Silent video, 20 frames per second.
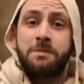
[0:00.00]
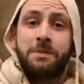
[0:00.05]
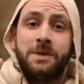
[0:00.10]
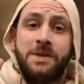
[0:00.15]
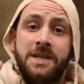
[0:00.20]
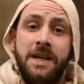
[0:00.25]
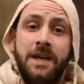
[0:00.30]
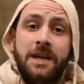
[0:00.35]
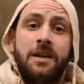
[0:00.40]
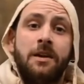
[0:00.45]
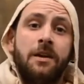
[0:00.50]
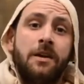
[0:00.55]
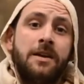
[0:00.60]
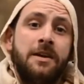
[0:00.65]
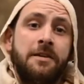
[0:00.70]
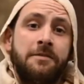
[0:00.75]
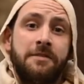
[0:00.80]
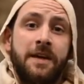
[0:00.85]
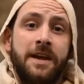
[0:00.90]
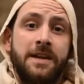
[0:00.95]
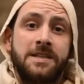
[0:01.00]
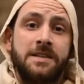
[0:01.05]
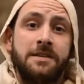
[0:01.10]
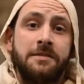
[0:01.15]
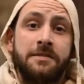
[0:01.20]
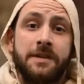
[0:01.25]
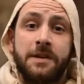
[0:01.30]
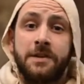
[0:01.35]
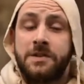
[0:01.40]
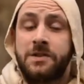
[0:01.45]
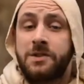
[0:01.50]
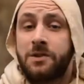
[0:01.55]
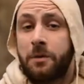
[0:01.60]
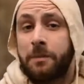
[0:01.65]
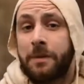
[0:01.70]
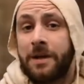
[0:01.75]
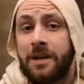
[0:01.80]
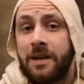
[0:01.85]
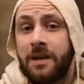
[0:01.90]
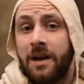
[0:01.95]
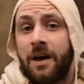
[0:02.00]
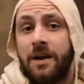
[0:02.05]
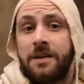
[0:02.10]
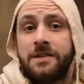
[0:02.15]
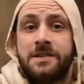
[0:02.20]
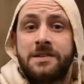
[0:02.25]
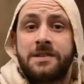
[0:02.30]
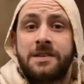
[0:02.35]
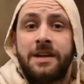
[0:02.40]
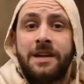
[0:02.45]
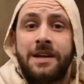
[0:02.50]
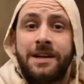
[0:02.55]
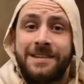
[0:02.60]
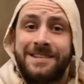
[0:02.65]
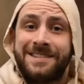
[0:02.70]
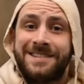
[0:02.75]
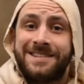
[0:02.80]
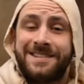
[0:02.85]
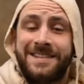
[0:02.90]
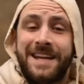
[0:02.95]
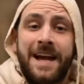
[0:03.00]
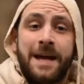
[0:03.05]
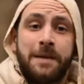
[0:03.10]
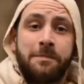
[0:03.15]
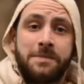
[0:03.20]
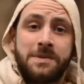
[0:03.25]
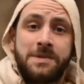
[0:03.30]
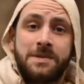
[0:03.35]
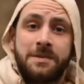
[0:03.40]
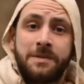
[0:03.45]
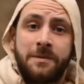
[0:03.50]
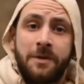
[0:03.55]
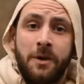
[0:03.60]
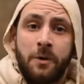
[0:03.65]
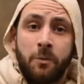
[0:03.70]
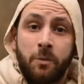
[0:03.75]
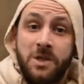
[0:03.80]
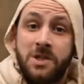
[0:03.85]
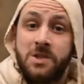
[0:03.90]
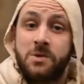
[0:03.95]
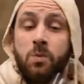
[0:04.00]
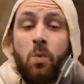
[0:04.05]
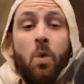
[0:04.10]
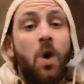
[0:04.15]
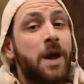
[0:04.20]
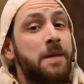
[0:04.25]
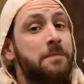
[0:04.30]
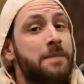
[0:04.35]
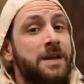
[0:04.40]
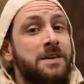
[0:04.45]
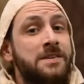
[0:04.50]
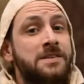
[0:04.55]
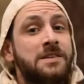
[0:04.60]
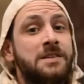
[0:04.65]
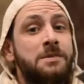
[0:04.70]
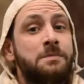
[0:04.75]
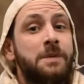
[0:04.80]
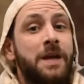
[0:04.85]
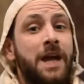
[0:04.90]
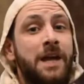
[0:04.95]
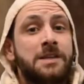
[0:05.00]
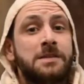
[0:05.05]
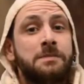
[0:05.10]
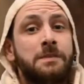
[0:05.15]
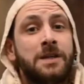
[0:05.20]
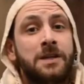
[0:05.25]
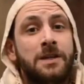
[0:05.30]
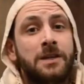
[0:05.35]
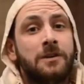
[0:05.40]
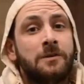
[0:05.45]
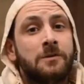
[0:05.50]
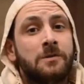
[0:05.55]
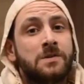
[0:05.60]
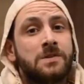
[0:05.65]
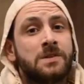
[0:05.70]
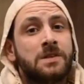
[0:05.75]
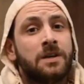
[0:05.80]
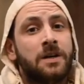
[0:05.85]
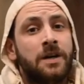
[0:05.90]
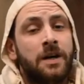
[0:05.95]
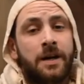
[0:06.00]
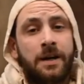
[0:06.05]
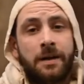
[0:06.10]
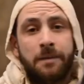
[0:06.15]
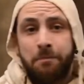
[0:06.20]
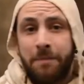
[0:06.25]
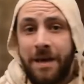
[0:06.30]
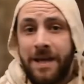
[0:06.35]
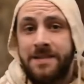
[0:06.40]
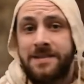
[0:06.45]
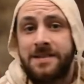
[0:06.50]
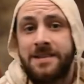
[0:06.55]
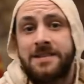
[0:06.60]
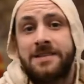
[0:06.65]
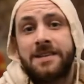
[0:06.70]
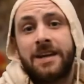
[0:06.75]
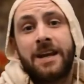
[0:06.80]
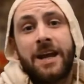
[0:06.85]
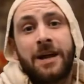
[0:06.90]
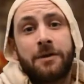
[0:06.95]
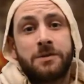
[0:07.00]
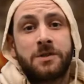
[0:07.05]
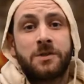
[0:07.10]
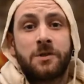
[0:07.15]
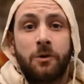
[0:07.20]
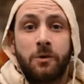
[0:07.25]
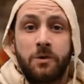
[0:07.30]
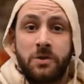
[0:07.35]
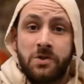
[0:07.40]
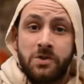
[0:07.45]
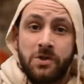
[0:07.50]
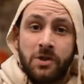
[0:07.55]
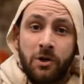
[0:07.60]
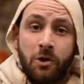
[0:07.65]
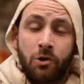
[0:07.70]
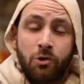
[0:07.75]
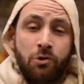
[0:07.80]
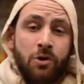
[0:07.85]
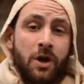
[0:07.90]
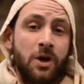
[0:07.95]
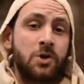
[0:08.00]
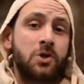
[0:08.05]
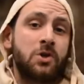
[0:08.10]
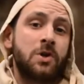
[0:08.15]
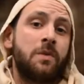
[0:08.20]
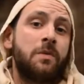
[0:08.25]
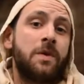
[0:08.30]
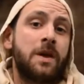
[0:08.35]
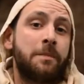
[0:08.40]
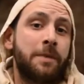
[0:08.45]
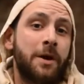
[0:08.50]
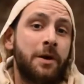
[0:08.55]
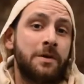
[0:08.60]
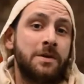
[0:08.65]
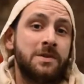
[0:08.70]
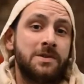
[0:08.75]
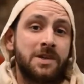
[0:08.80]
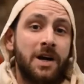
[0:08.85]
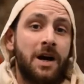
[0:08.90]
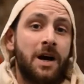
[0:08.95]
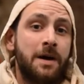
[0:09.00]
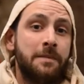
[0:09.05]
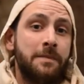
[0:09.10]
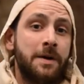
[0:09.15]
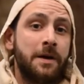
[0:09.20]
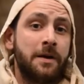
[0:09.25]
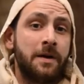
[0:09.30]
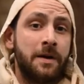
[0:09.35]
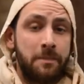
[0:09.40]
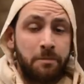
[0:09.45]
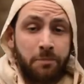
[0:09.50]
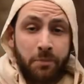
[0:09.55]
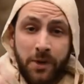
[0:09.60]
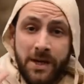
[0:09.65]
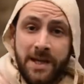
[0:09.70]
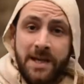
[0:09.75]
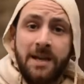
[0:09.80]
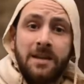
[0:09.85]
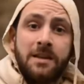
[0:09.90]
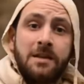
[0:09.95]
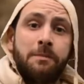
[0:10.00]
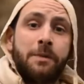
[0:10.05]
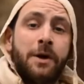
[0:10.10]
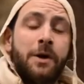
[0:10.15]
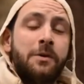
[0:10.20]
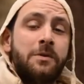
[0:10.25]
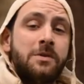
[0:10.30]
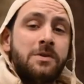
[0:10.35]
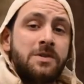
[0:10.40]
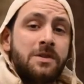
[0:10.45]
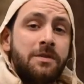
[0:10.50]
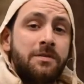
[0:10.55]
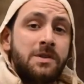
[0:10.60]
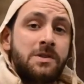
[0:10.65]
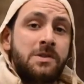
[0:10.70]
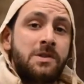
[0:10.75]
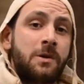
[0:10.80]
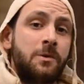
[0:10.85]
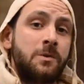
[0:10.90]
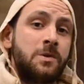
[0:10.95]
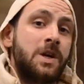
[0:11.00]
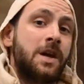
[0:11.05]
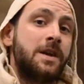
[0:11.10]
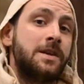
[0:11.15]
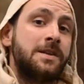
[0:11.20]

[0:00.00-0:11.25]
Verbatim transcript: was particularly effective at stopping cuts and stabs, which is why maces began to be used. Maces allowed soldiers to crush the opponent's armour, breaking the bones of the soldier